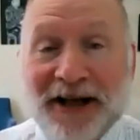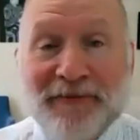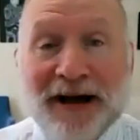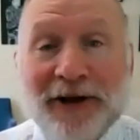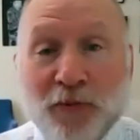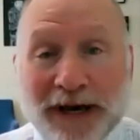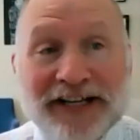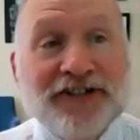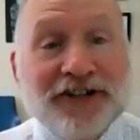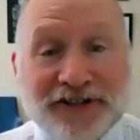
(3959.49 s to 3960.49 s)
I'd
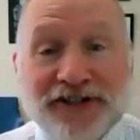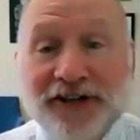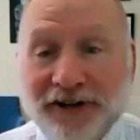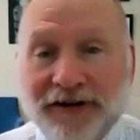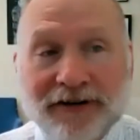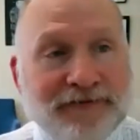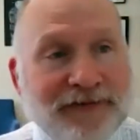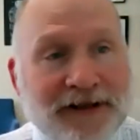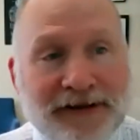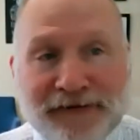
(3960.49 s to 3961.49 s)
wait until,
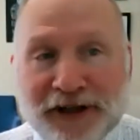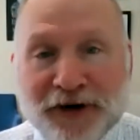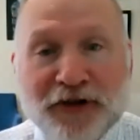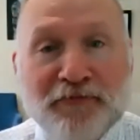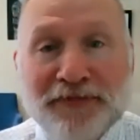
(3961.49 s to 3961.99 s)
the